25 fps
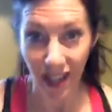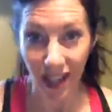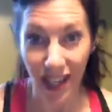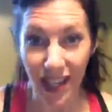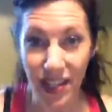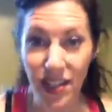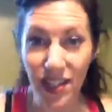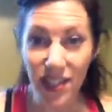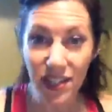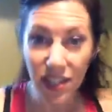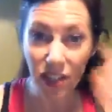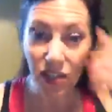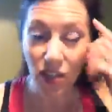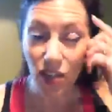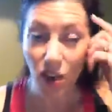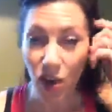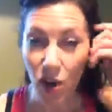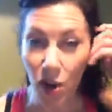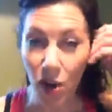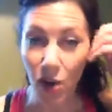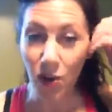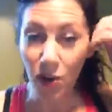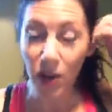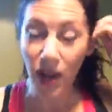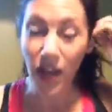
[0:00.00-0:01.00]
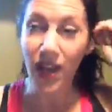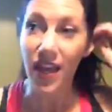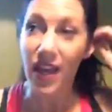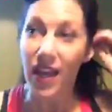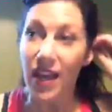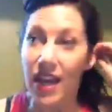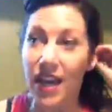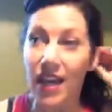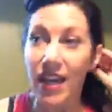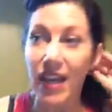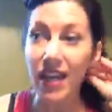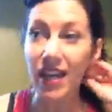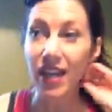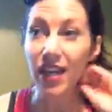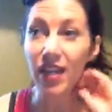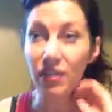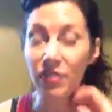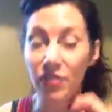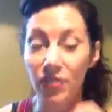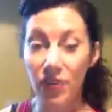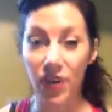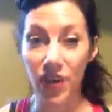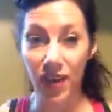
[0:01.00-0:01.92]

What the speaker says: It doesn't know it